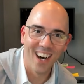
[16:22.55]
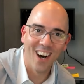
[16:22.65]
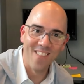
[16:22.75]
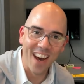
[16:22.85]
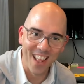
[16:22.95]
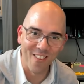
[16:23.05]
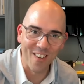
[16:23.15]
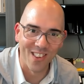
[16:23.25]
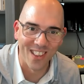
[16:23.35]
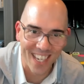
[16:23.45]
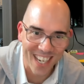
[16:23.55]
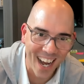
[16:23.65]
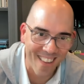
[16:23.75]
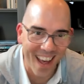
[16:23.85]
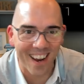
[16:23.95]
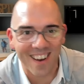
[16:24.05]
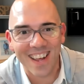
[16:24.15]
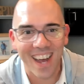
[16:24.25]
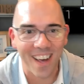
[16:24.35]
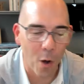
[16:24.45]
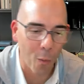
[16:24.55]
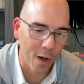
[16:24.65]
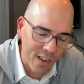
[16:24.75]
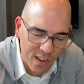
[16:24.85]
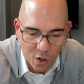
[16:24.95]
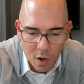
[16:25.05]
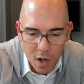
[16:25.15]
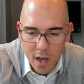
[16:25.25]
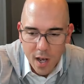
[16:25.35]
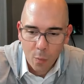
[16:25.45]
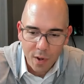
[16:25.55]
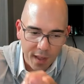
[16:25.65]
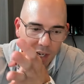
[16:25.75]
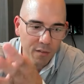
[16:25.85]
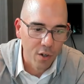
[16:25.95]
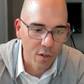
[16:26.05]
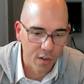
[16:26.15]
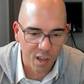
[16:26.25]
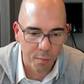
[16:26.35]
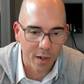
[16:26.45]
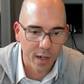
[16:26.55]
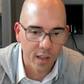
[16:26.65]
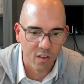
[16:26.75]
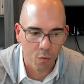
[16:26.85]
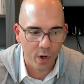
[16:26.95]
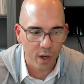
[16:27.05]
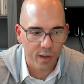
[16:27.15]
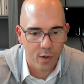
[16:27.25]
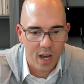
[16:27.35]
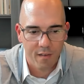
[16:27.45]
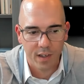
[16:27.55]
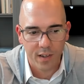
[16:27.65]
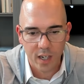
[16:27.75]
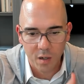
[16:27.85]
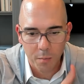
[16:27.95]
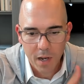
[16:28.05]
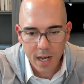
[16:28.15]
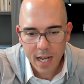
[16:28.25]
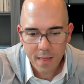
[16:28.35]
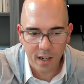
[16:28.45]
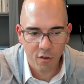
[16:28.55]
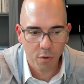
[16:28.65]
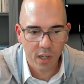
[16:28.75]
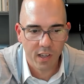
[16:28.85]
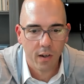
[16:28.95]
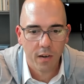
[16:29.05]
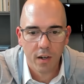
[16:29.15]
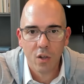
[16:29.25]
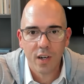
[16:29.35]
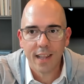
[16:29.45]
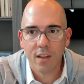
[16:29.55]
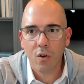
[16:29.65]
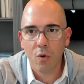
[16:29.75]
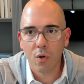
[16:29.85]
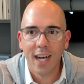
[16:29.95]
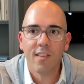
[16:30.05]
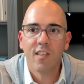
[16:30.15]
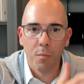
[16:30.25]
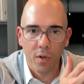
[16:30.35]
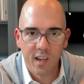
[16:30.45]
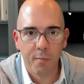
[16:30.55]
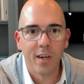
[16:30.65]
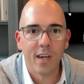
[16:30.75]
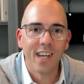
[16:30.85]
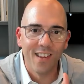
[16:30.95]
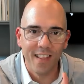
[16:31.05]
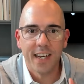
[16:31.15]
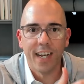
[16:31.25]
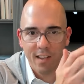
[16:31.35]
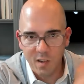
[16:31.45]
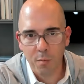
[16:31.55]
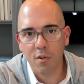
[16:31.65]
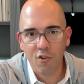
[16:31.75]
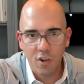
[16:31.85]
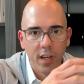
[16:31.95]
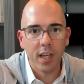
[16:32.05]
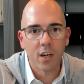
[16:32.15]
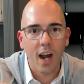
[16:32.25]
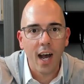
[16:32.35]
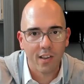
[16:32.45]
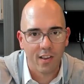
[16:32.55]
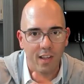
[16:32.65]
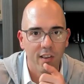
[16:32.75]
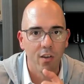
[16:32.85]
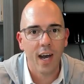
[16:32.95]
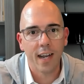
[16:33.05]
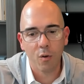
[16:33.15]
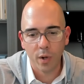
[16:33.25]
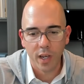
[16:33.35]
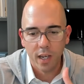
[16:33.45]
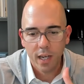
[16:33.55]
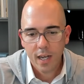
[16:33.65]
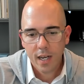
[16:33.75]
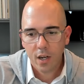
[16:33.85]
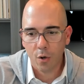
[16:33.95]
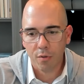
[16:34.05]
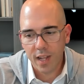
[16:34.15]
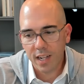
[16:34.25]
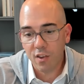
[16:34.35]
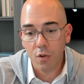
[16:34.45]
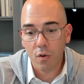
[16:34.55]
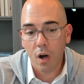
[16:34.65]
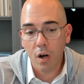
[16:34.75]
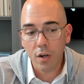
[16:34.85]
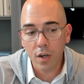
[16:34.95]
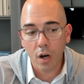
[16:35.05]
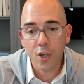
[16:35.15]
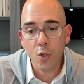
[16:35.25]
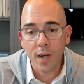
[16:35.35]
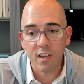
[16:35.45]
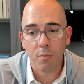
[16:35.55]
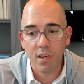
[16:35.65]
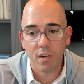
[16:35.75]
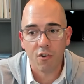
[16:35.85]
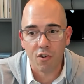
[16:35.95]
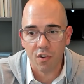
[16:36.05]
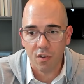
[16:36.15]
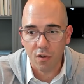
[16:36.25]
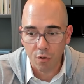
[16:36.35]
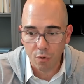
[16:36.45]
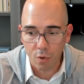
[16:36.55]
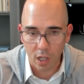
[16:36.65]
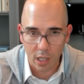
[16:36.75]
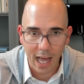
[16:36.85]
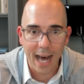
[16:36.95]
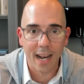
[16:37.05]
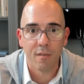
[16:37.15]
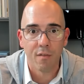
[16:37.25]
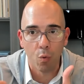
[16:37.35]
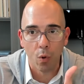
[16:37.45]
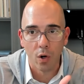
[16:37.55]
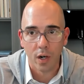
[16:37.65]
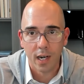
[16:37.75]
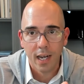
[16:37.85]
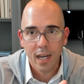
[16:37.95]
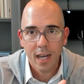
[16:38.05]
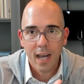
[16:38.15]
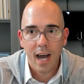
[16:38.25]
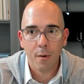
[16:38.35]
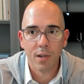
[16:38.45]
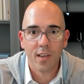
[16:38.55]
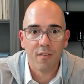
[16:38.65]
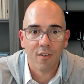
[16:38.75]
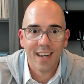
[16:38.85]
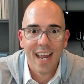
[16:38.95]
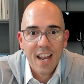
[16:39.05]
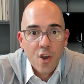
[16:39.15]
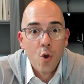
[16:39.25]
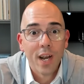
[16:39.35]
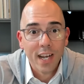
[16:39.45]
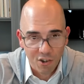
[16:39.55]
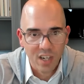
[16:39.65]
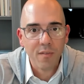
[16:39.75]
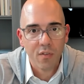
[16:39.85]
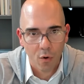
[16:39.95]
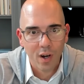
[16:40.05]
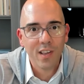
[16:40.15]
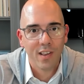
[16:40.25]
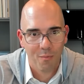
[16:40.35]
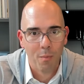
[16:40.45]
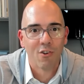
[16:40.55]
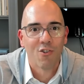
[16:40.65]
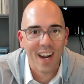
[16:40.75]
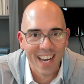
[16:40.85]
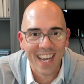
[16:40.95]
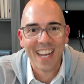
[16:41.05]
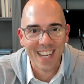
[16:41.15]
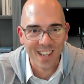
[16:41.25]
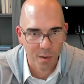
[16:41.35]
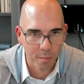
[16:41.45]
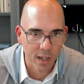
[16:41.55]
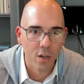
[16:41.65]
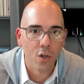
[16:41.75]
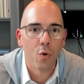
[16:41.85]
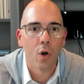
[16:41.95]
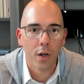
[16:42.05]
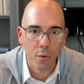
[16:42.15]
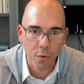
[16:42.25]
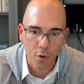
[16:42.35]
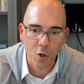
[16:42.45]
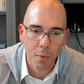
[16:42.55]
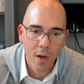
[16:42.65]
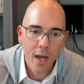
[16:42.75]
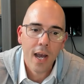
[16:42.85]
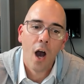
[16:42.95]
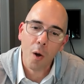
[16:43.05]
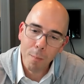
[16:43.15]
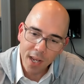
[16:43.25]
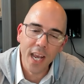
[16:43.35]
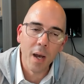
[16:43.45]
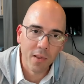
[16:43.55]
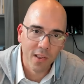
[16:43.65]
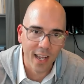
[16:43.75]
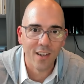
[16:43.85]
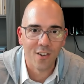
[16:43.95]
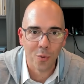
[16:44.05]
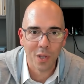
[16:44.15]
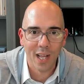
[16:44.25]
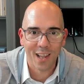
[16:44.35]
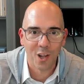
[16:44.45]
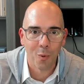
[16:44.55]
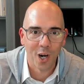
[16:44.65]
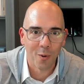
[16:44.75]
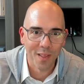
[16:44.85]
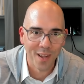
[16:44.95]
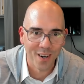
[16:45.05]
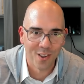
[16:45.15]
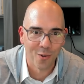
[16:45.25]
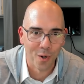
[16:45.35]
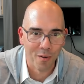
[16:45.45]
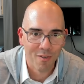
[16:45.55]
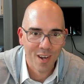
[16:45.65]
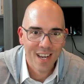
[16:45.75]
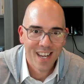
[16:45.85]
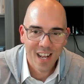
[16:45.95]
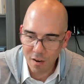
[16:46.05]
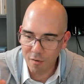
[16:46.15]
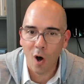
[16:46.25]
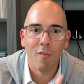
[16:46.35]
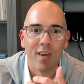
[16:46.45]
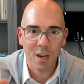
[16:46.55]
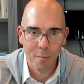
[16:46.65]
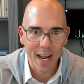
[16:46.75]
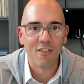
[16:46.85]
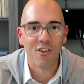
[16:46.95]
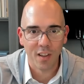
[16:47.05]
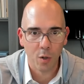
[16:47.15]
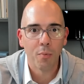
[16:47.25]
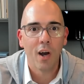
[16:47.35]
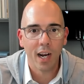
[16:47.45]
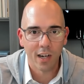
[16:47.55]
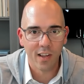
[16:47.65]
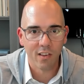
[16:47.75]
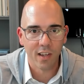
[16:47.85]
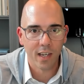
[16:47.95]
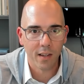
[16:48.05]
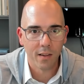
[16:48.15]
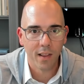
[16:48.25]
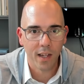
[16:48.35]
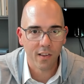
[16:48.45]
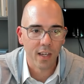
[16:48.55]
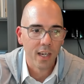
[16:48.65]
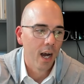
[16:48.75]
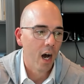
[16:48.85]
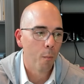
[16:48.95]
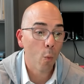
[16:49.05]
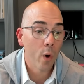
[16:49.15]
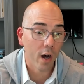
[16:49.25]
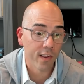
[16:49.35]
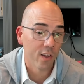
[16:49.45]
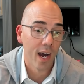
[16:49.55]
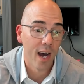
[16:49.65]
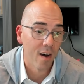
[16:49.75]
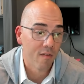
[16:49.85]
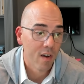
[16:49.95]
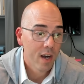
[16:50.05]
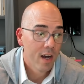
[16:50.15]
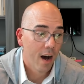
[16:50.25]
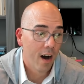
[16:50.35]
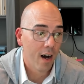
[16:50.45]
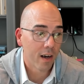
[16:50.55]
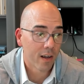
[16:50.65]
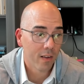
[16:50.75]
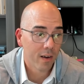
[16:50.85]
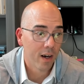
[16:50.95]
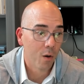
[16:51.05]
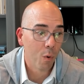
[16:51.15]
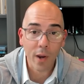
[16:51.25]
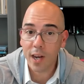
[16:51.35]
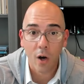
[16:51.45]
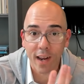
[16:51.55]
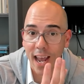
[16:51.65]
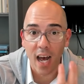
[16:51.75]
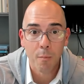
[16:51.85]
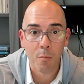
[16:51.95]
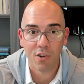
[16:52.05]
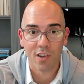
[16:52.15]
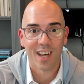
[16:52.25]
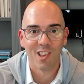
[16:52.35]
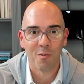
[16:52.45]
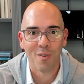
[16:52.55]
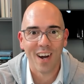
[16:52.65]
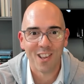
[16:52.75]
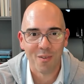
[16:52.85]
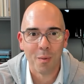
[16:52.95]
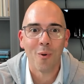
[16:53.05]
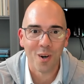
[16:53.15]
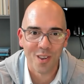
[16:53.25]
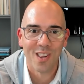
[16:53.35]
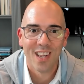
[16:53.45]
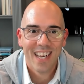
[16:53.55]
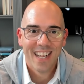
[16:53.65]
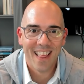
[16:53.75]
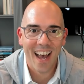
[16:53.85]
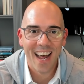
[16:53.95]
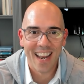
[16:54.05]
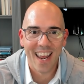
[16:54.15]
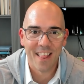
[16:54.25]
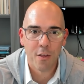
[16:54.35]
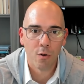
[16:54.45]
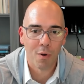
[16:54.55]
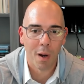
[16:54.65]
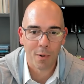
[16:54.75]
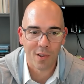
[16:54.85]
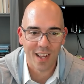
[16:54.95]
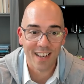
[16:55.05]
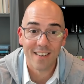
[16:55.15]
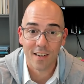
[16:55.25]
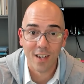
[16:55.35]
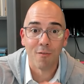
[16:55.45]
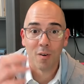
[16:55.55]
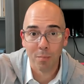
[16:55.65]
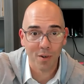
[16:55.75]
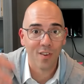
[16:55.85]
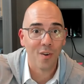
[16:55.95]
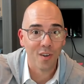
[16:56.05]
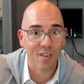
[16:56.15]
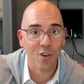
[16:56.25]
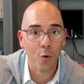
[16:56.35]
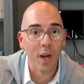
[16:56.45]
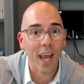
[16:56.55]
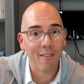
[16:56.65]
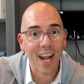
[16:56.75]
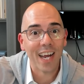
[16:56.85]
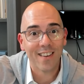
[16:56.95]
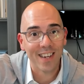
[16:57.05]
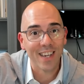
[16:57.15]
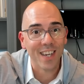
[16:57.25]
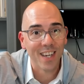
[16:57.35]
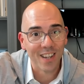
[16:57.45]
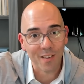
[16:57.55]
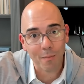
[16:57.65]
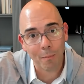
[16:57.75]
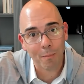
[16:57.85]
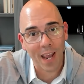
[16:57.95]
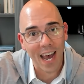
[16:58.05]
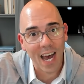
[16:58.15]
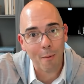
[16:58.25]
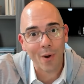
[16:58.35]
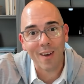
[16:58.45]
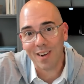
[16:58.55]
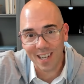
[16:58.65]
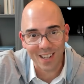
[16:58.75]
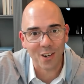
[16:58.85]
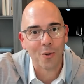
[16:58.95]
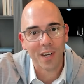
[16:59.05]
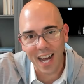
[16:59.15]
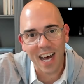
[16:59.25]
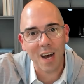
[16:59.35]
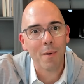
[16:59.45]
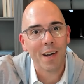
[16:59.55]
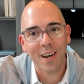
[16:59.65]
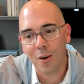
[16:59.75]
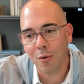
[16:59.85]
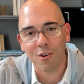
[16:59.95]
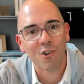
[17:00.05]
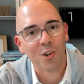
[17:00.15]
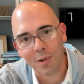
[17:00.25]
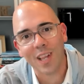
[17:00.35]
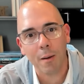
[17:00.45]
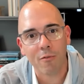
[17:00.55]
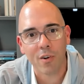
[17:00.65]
Now that we've seen how that works, and so we think of user experience. We also have a team that's really starting to look at the whole customer experience and the customer journey across. And so, how do we go through that? So, our UX researchers do a lot of the work, I would say, for net new initiatives for us when we're trying to get into something new or a new group. Our PMs tend to do a lot of the work when they're sort of evolving and managing their products as they see. We also have what we call CAB, which is customer advisory boards, and those represent the different personas too. We have an IT and cab, we have a clinical cab, and an ownership cab, for